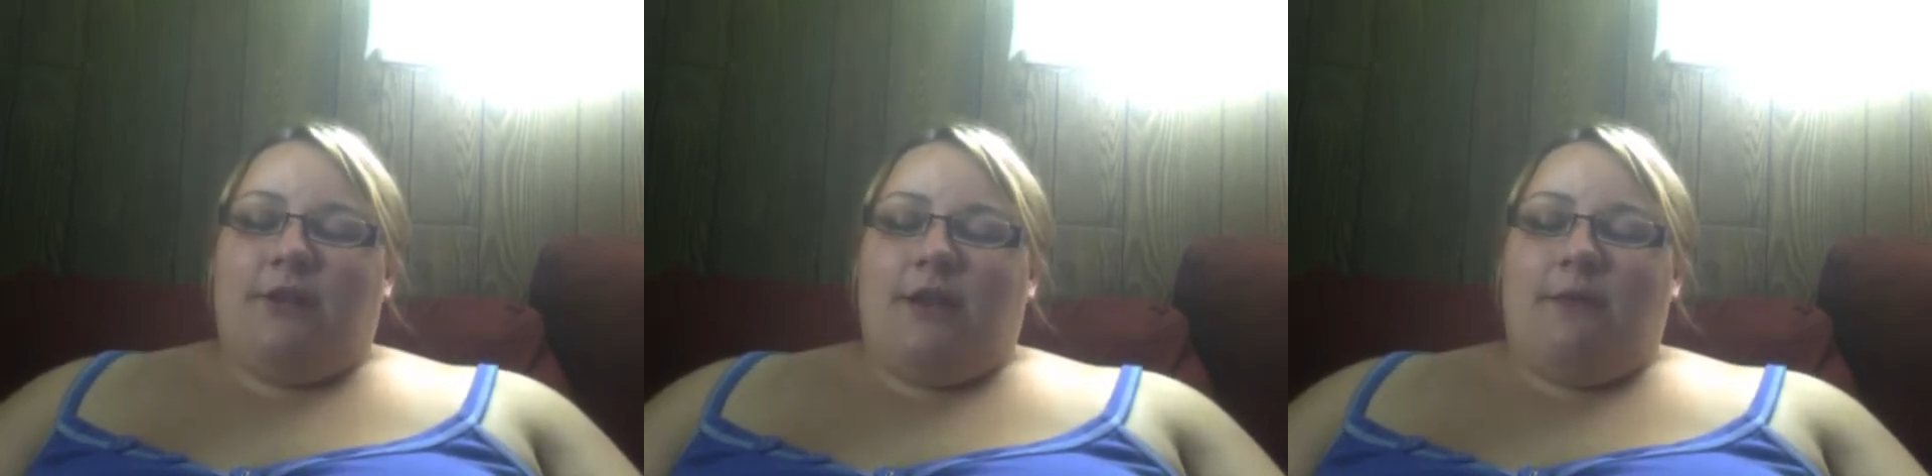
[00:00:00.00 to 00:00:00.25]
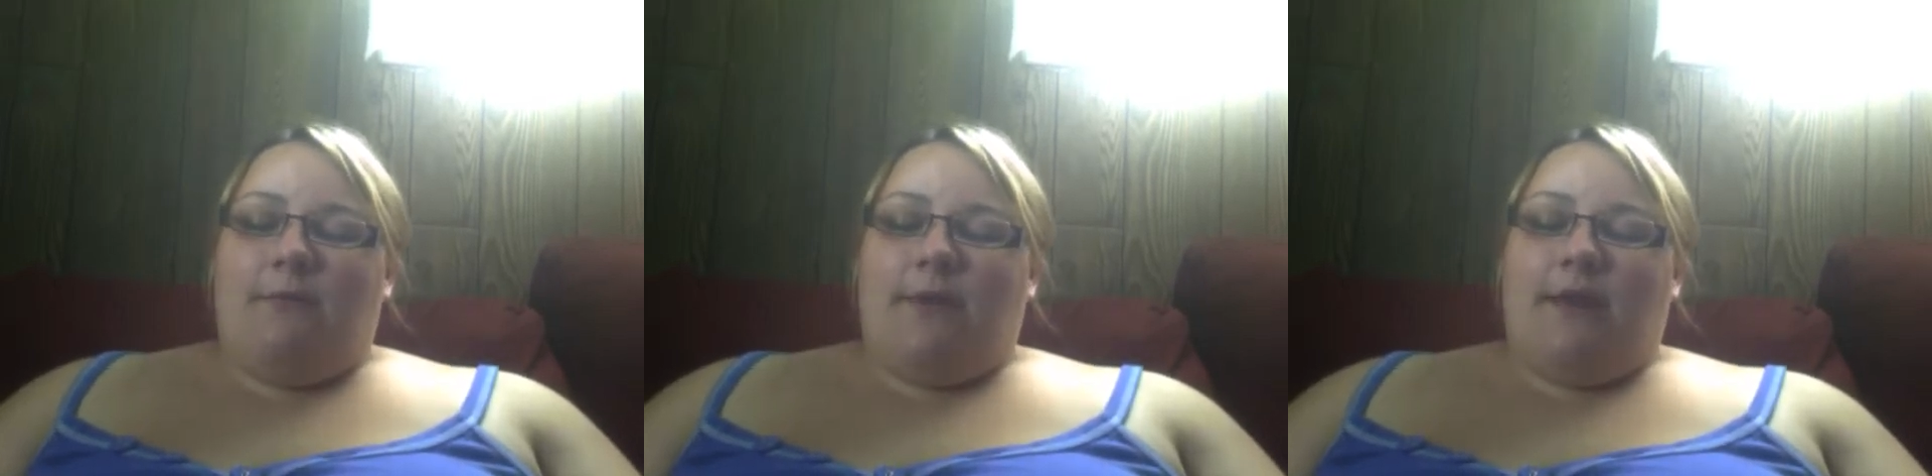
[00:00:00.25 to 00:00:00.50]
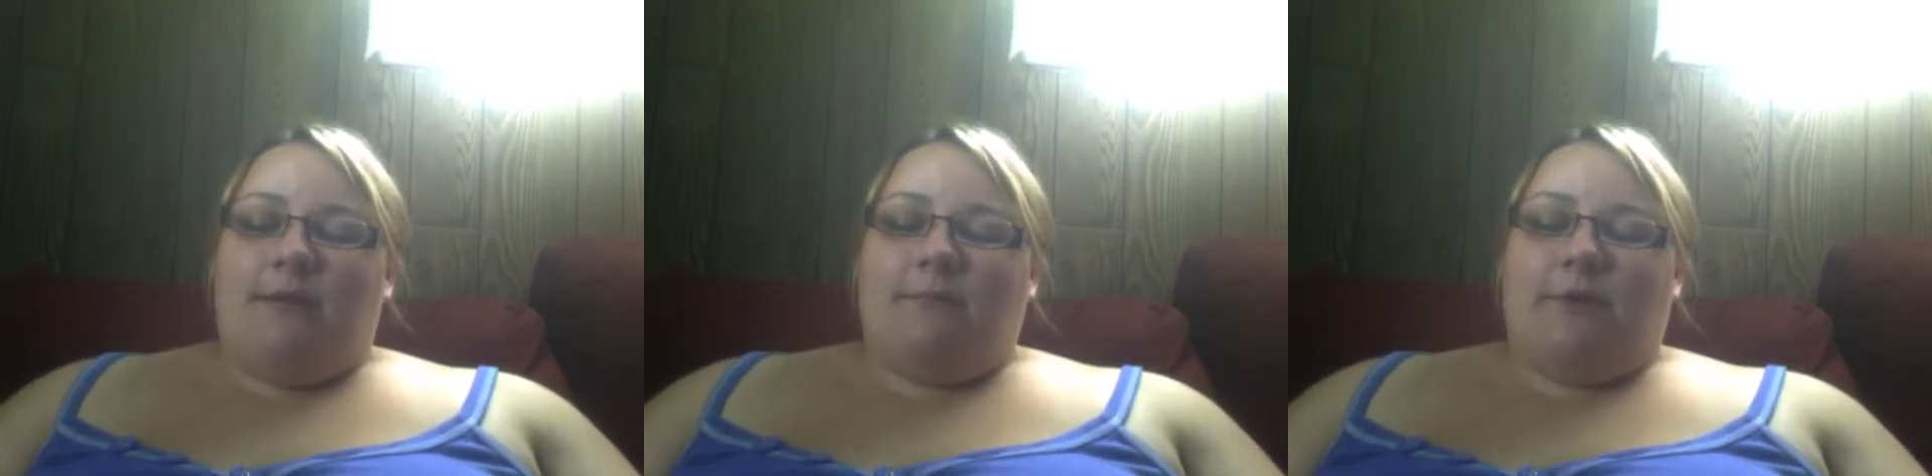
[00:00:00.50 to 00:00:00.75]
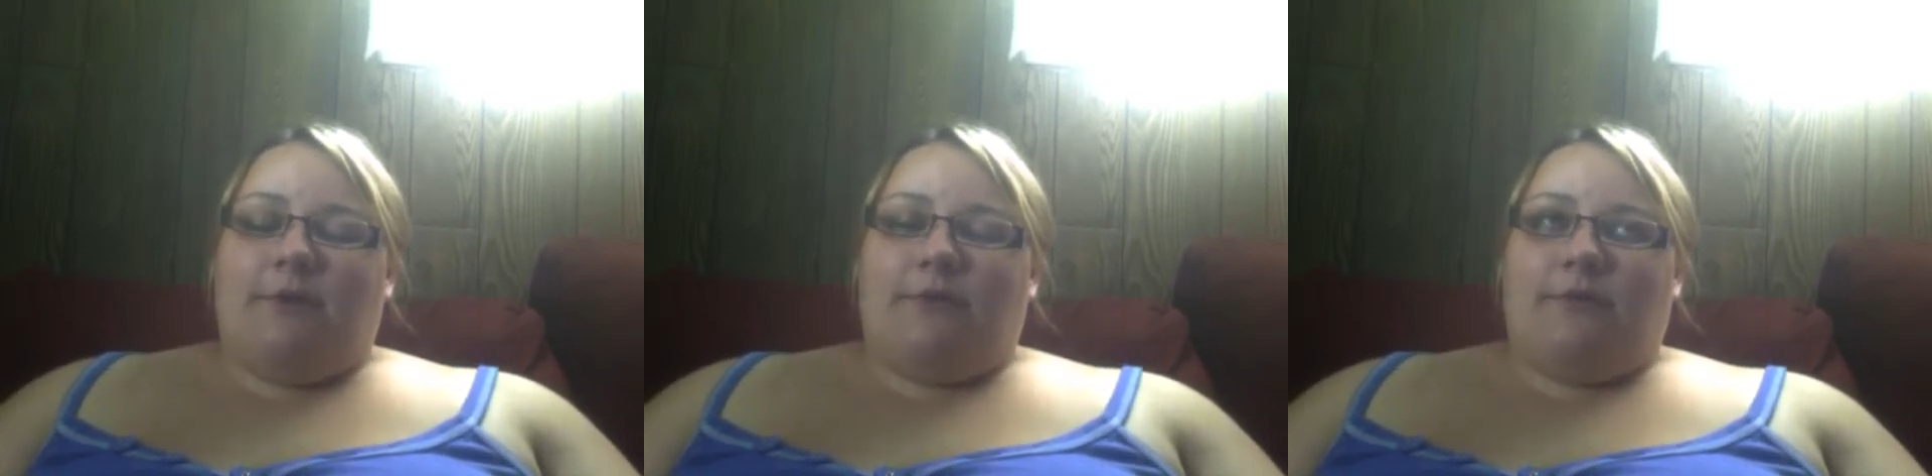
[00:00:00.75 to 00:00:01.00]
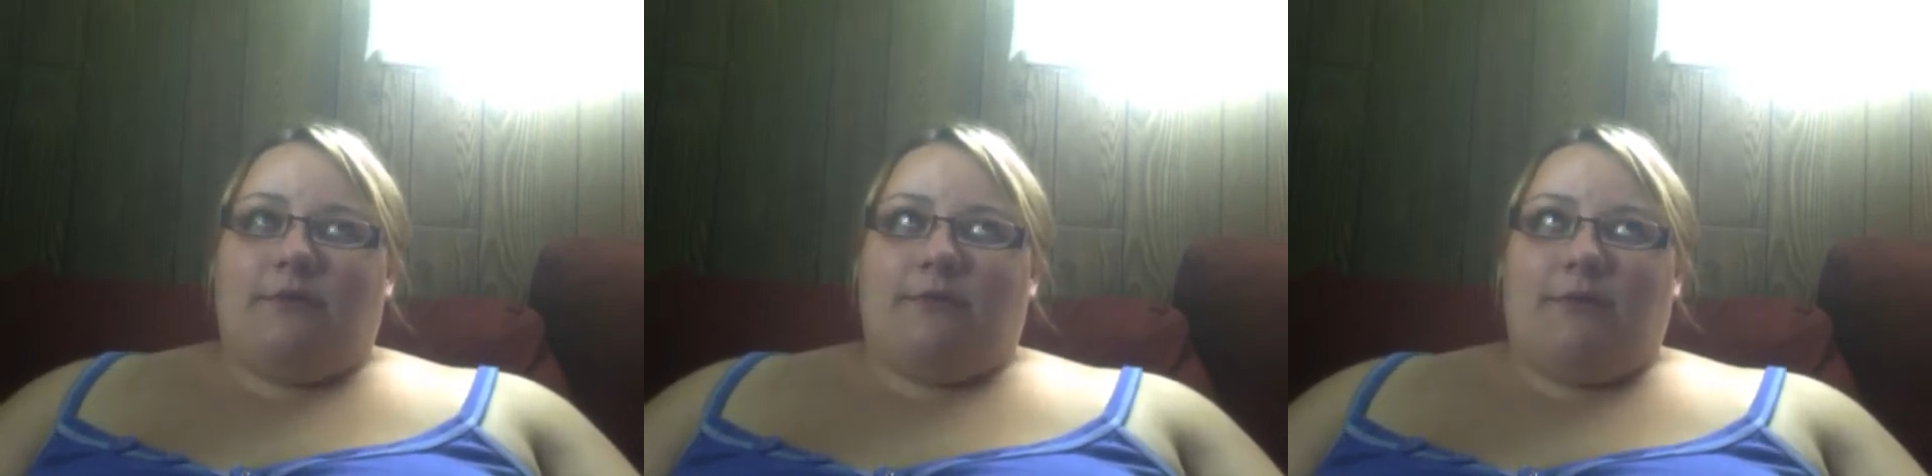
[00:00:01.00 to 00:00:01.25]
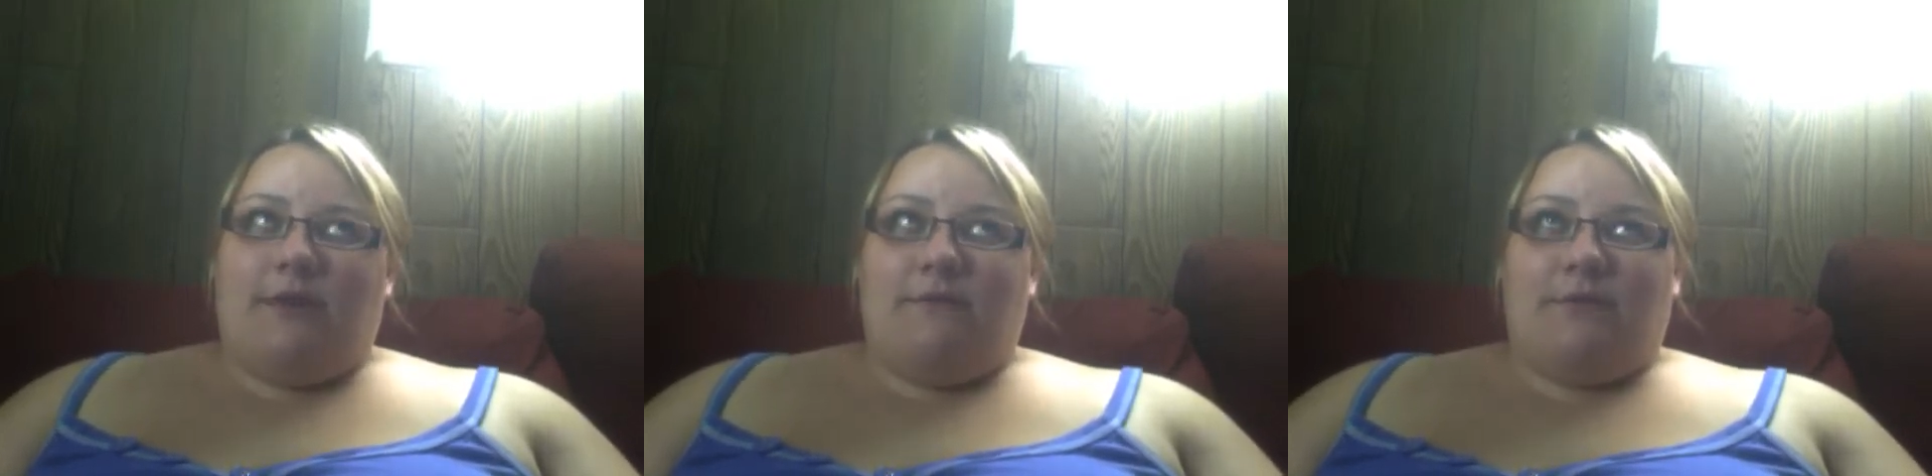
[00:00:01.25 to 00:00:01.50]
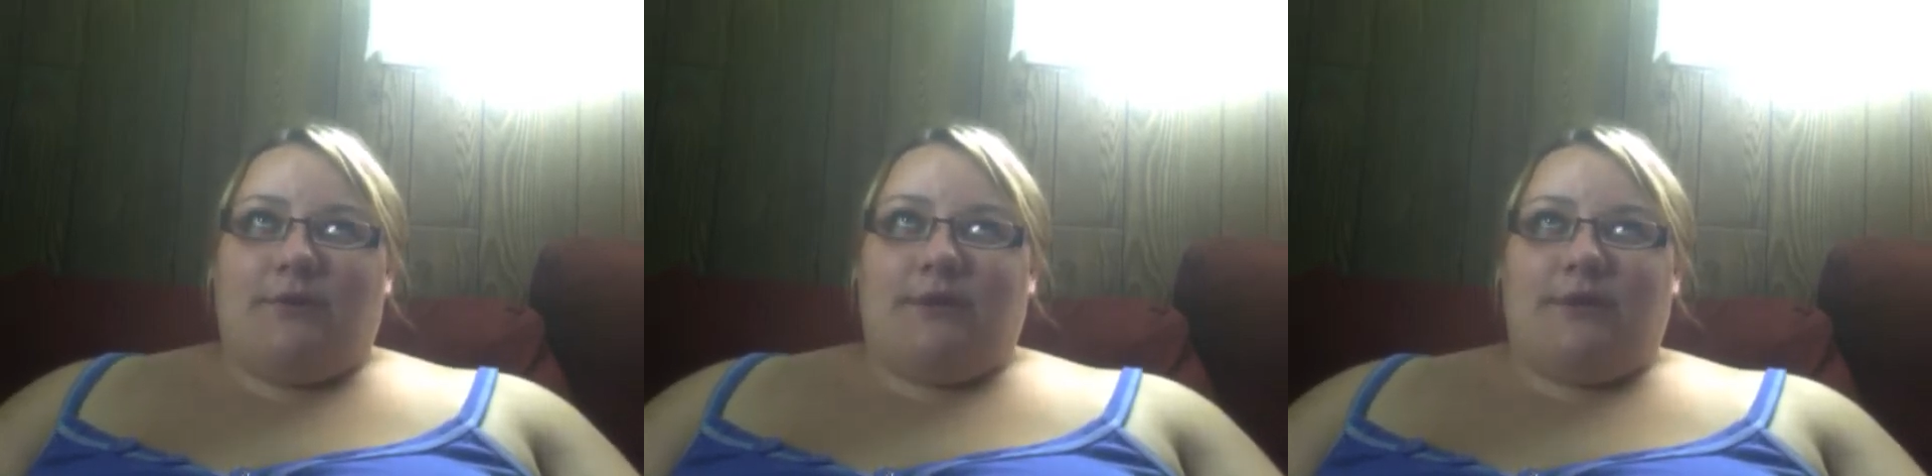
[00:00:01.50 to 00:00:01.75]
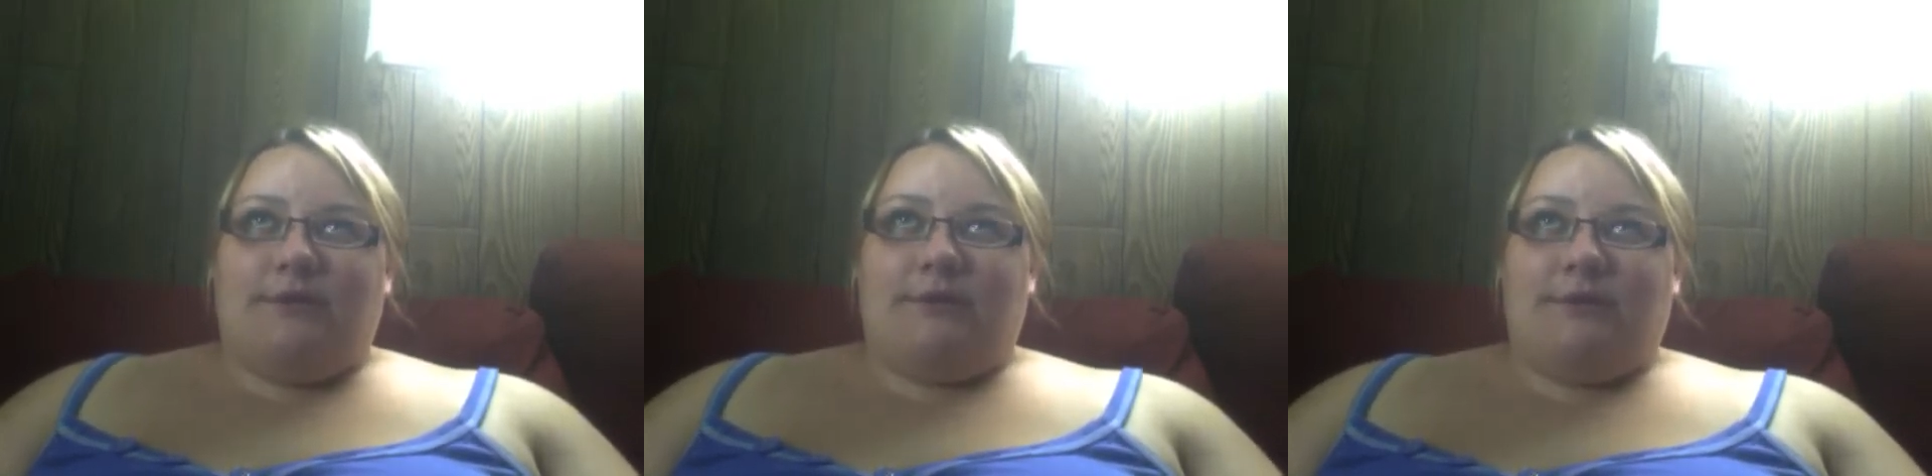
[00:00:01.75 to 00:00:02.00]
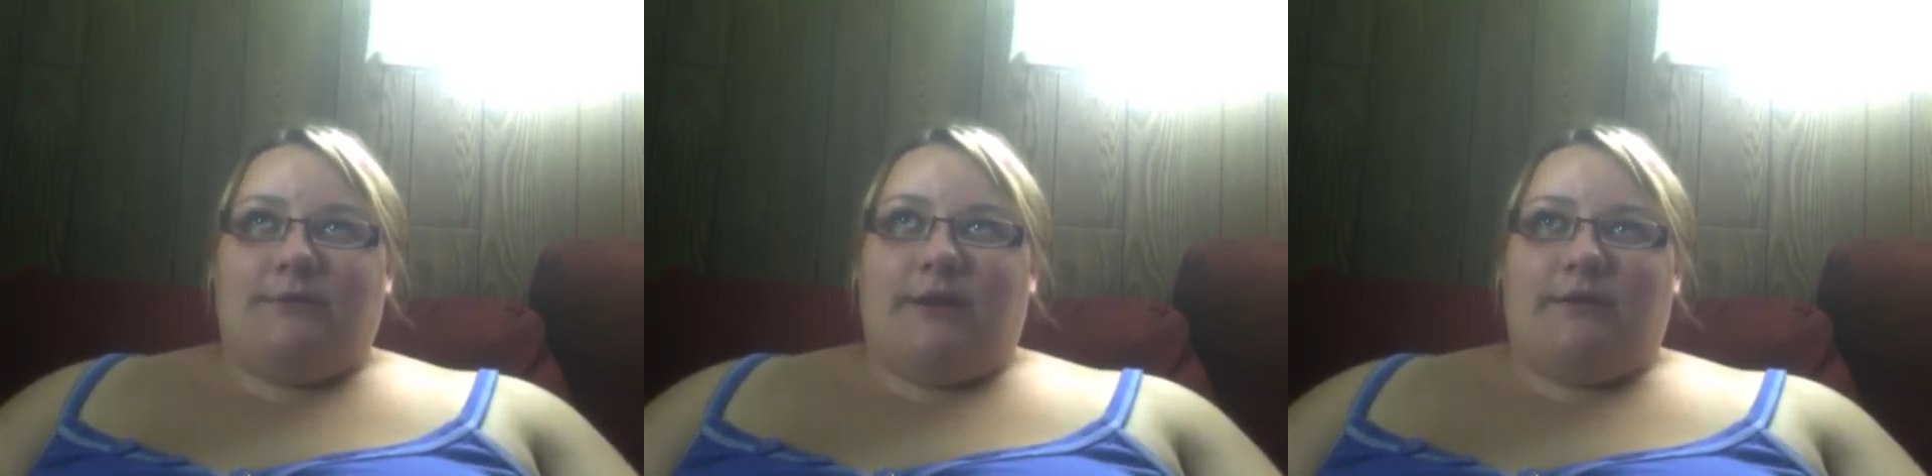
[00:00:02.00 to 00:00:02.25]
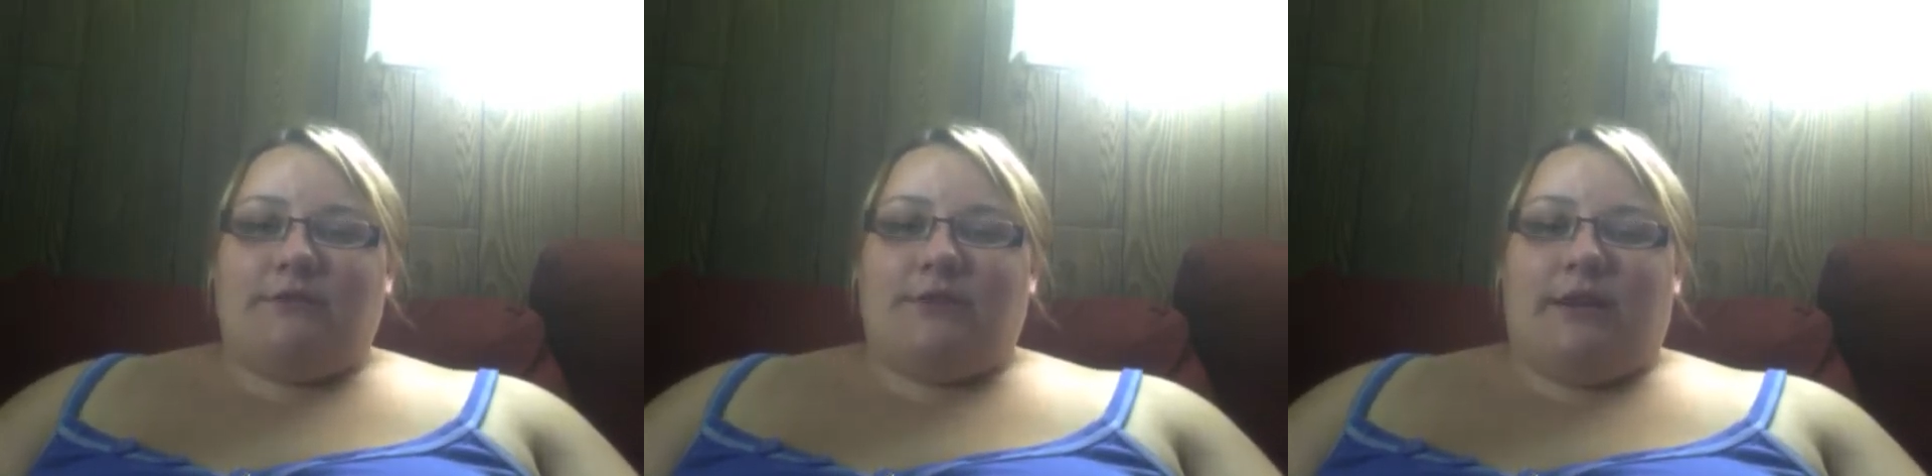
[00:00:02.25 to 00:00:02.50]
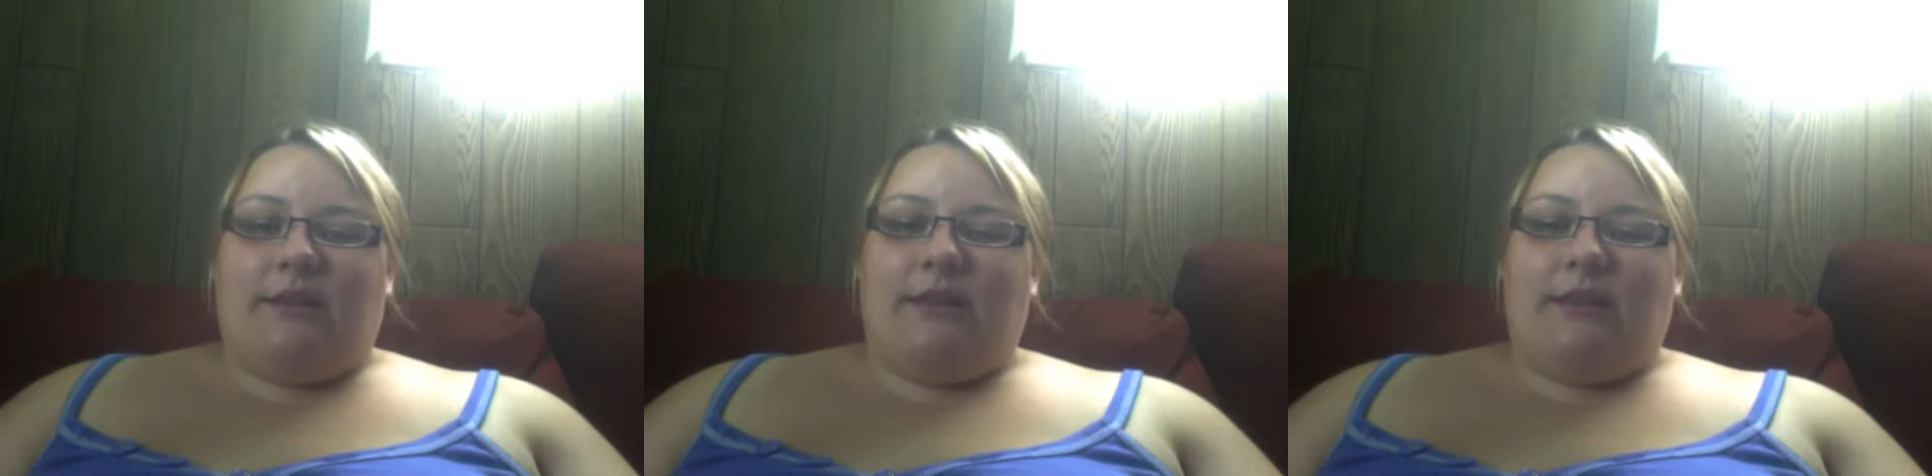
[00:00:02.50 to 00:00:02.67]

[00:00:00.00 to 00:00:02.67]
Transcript: I weighed about 342 after I